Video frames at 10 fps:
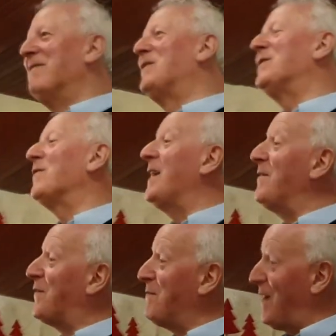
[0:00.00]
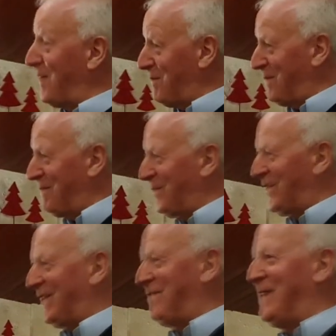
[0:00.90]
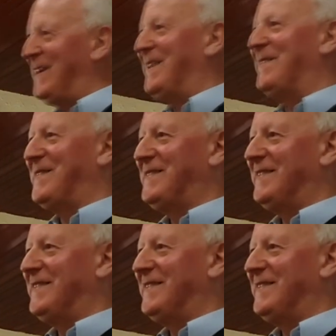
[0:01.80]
We should have learned from other people's experience.